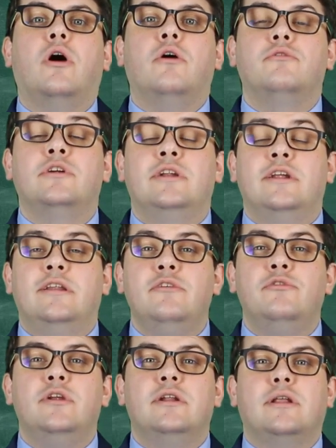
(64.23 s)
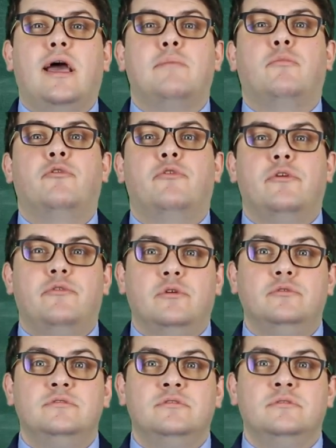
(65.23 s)
cover the different type of
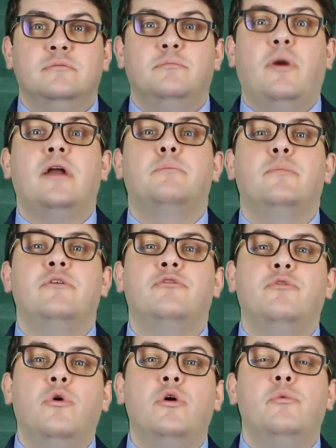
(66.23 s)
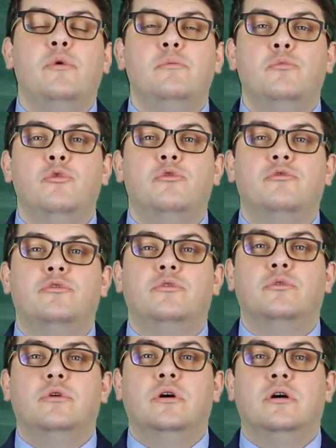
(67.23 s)
reviews, but before we move
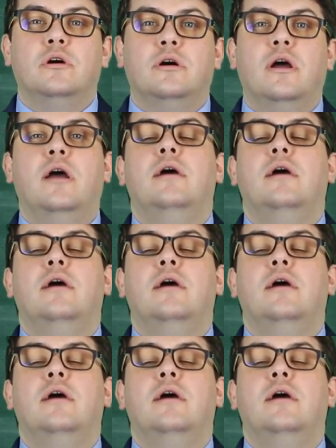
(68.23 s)
forward,